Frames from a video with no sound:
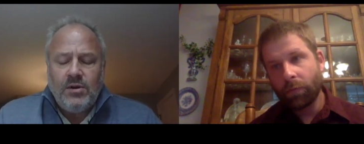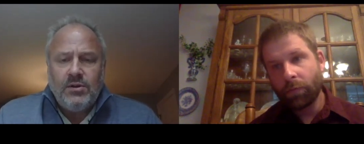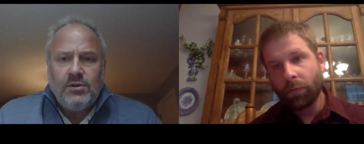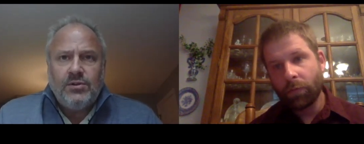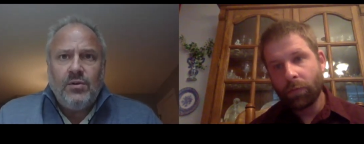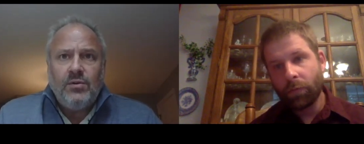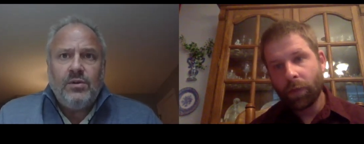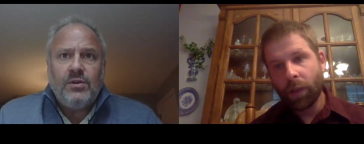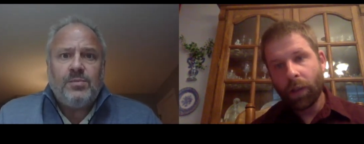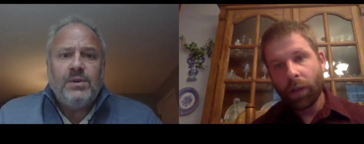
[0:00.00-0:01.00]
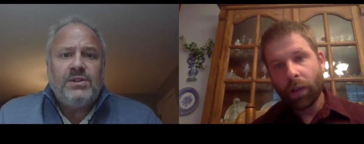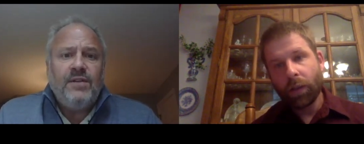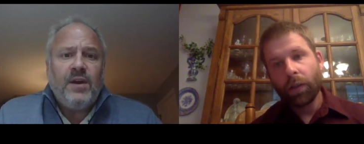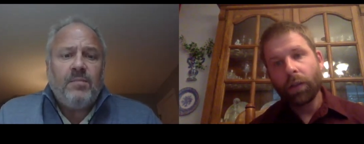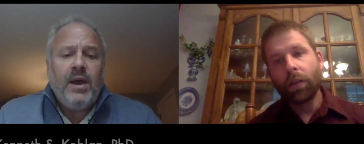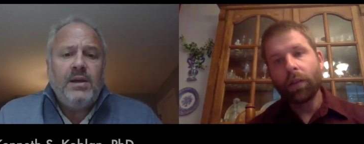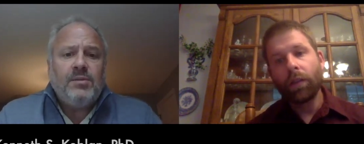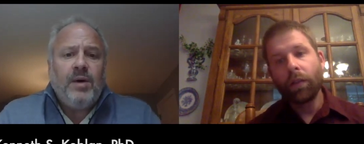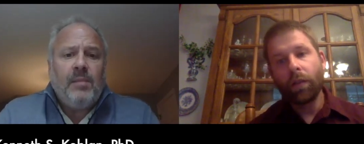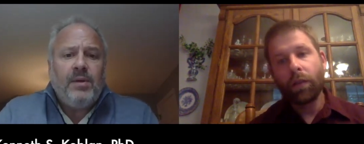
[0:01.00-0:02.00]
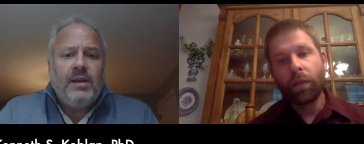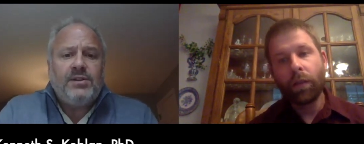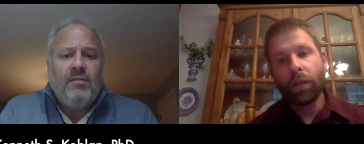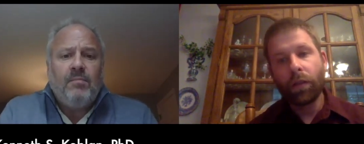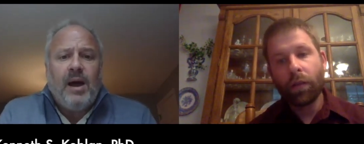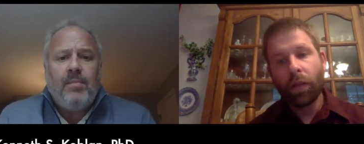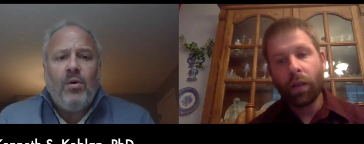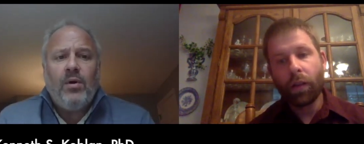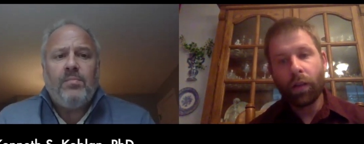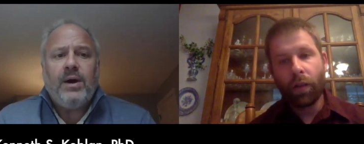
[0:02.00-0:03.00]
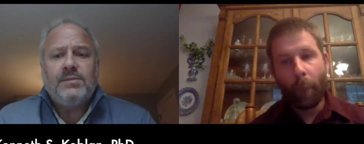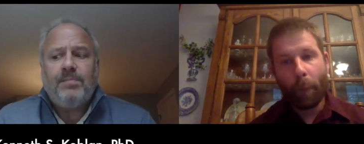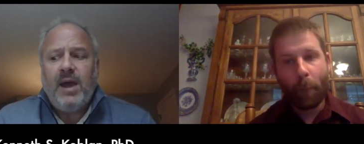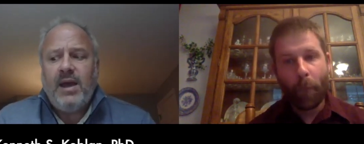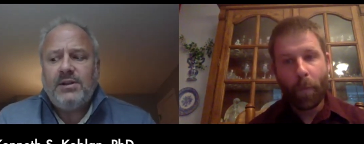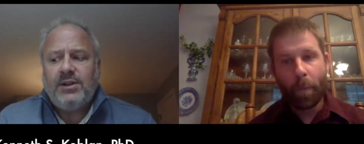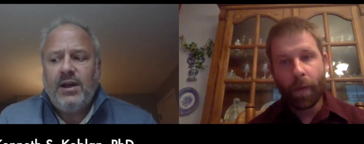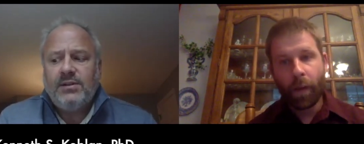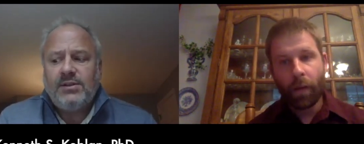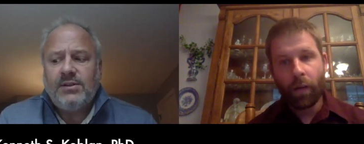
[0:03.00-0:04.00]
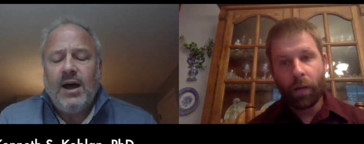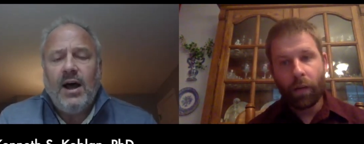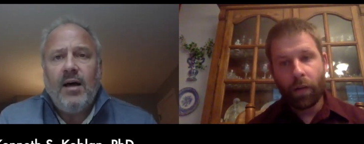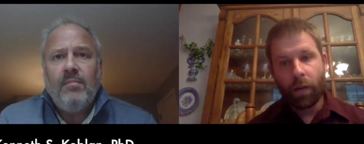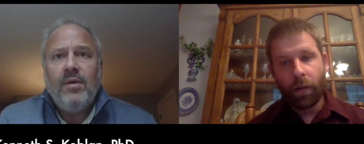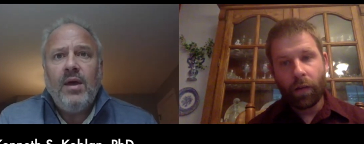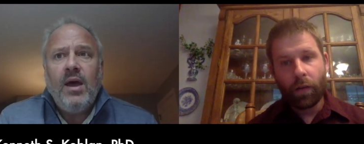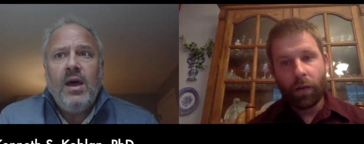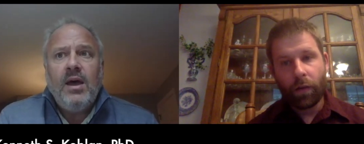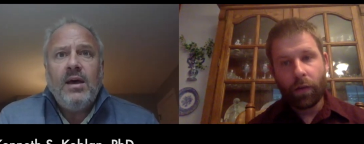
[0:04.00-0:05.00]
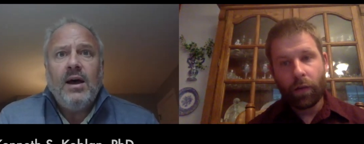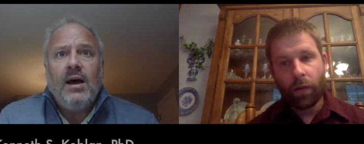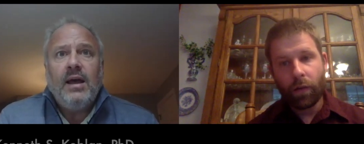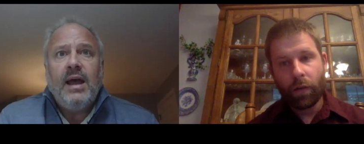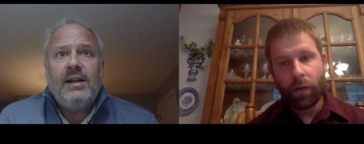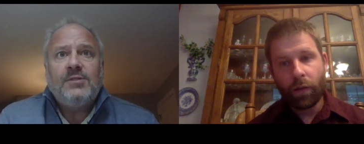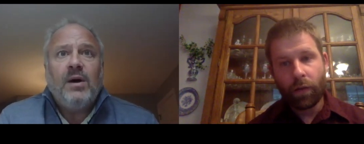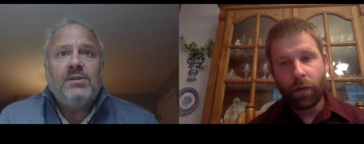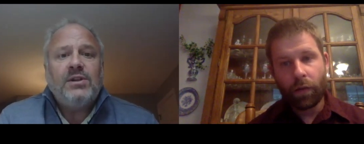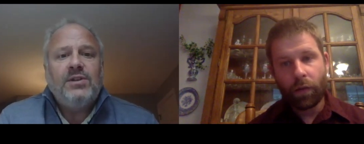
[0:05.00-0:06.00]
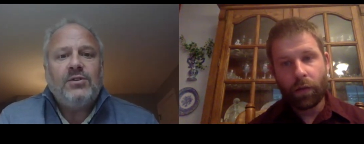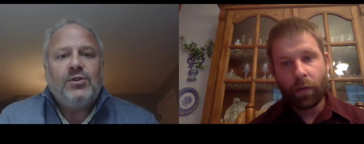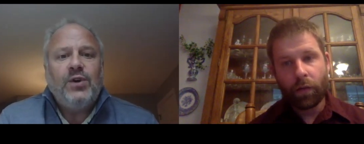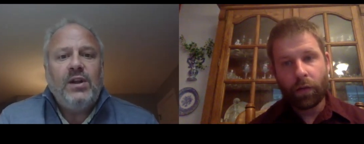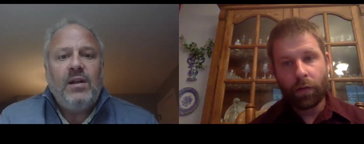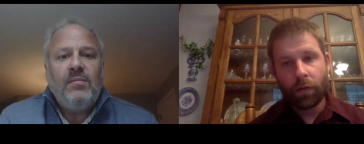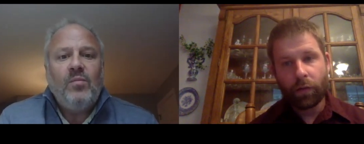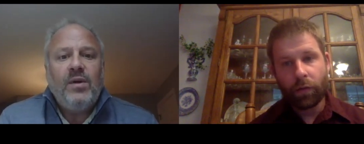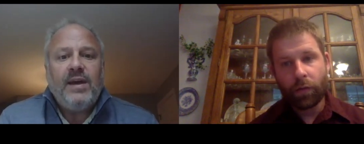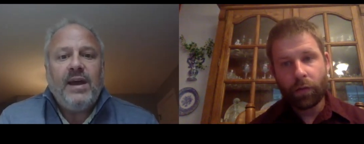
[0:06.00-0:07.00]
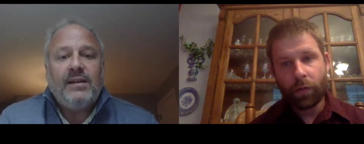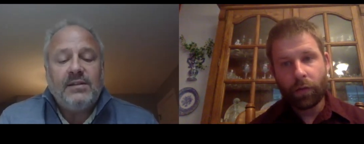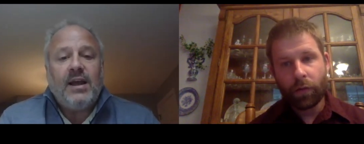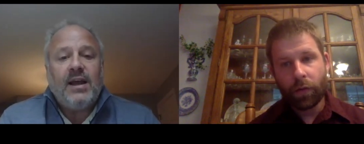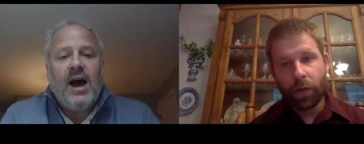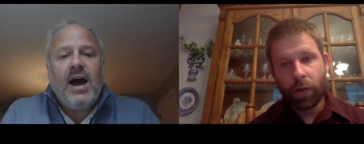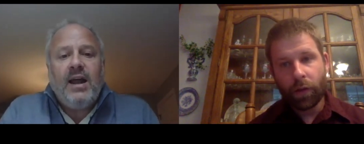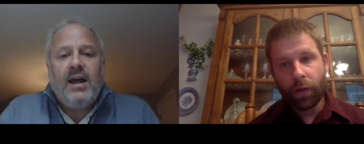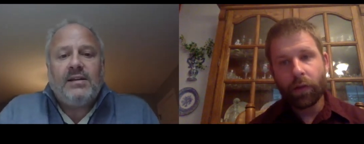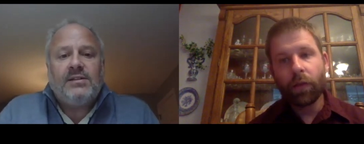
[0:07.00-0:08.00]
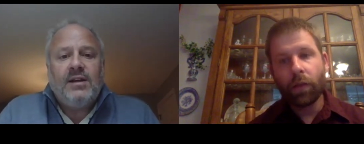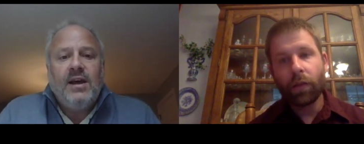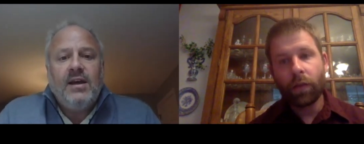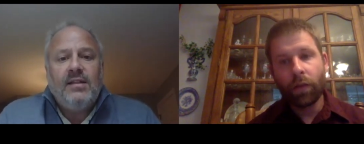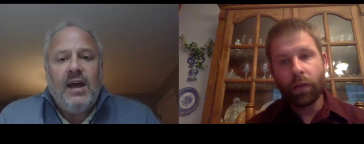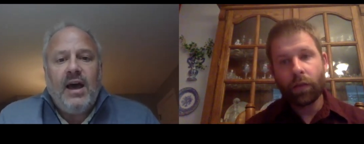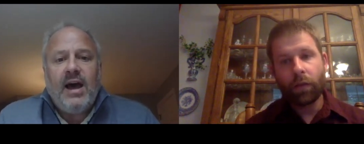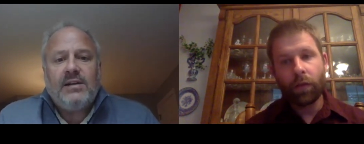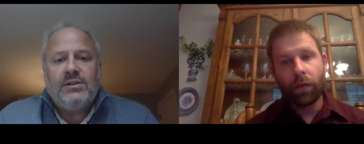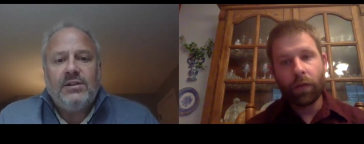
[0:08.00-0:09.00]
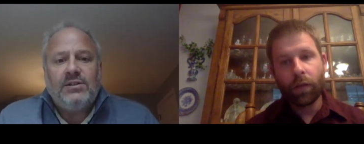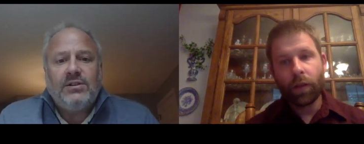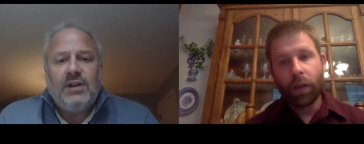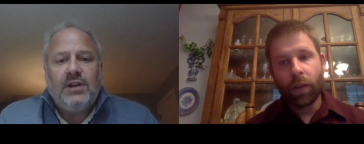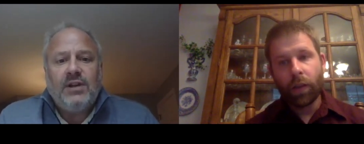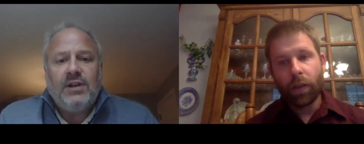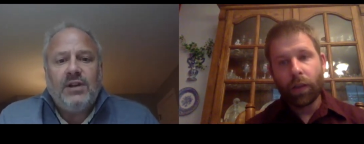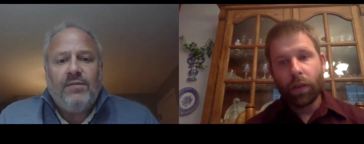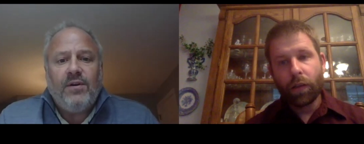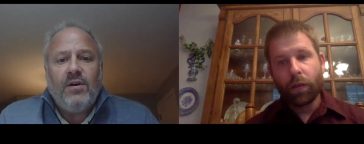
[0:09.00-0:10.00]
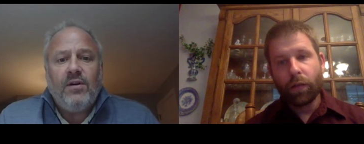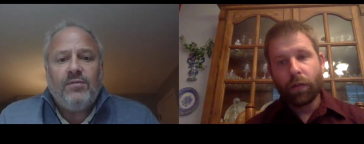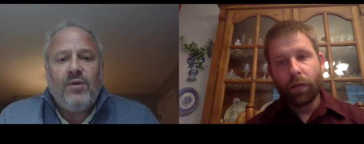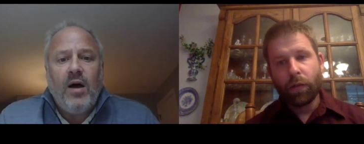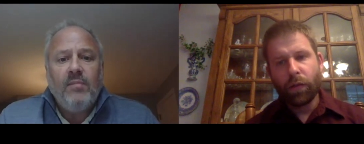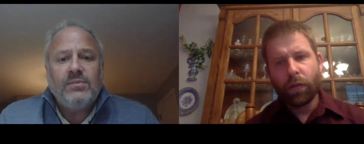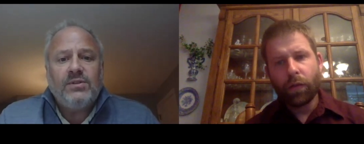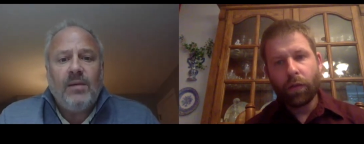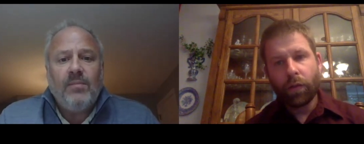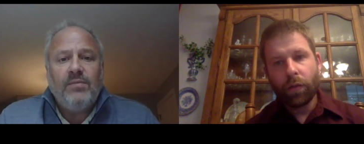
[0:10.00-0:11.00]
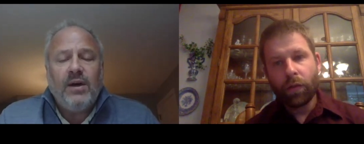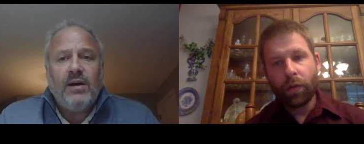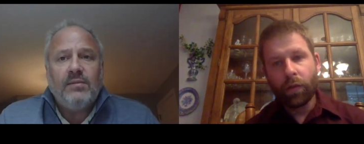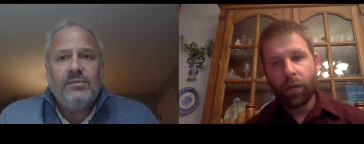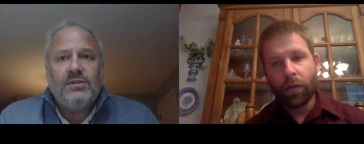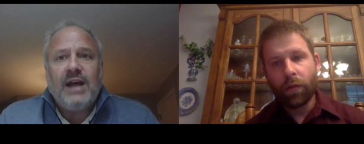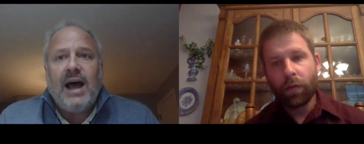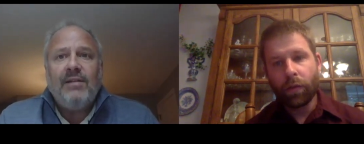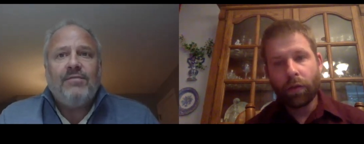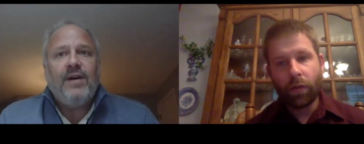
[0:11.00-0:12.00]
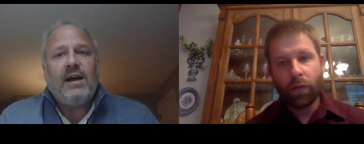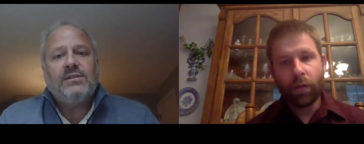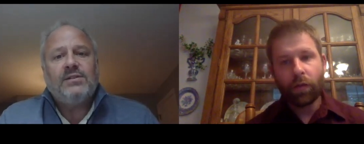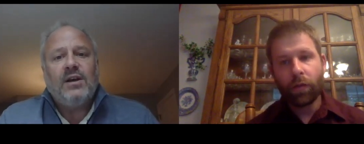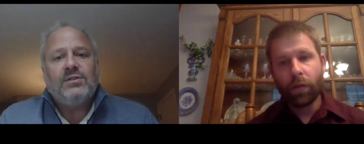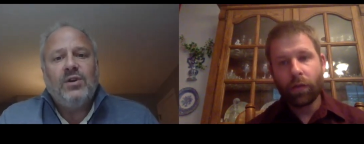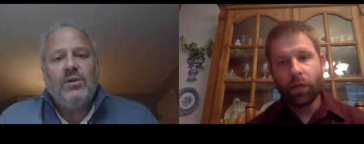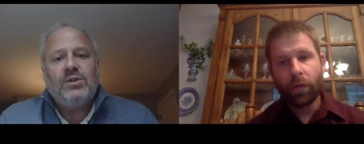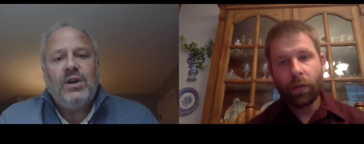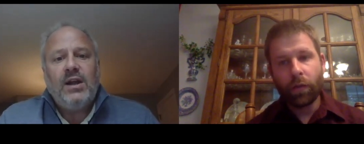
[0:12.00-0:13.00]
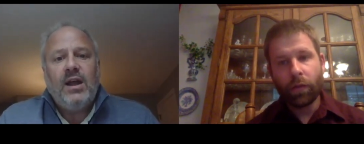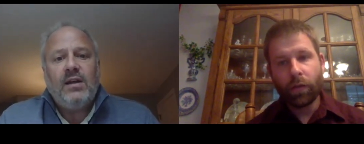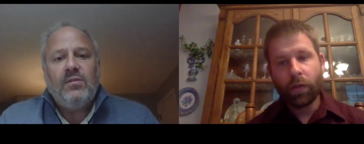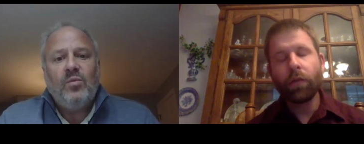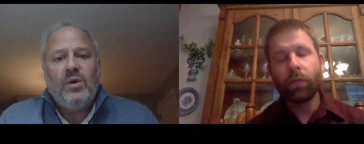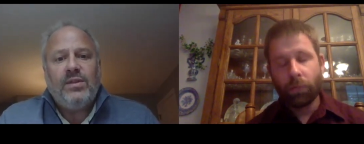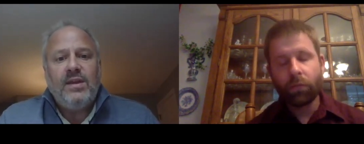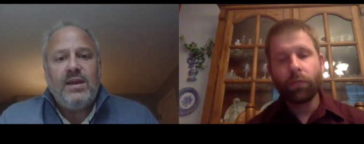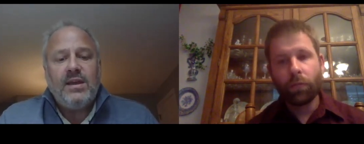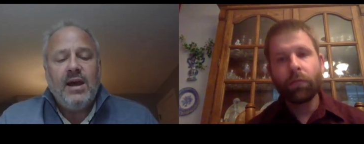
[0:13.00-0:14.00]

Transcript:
Speaker 1: So the specific patient population of bipolar depressed patients, um, uh, in as much as they're treated with antipsychotics, they actually suffer from some of the side effects associated with the